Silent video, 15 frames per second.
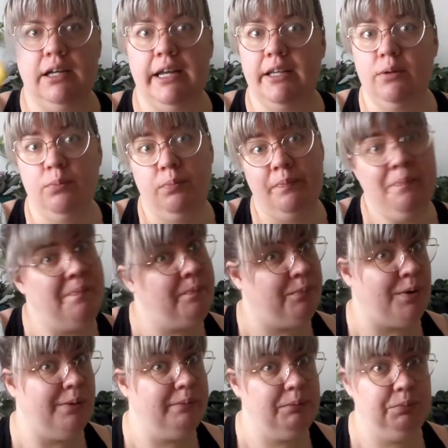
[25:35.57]
I could
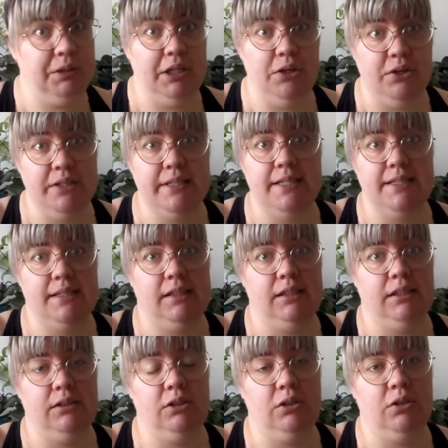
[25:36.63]
probably use this
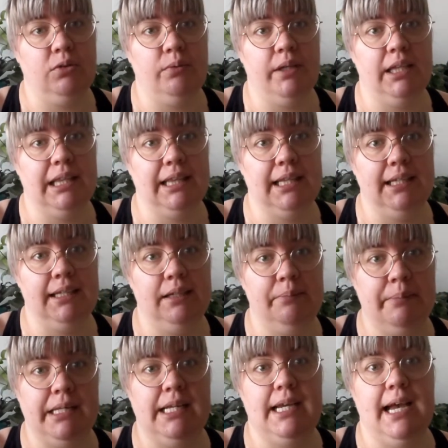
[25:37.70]
along with the
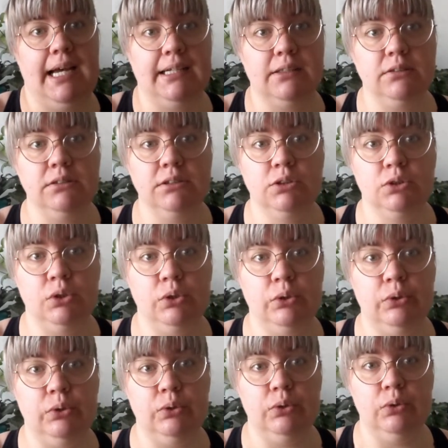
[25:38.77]
mini hackle
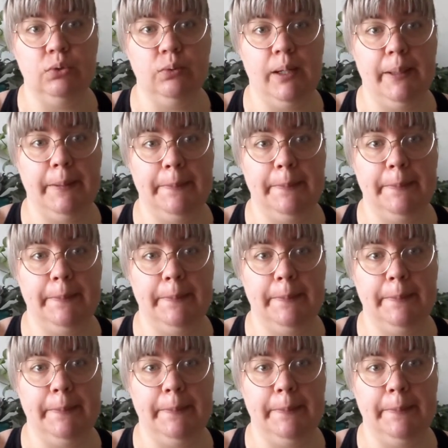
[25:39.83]
to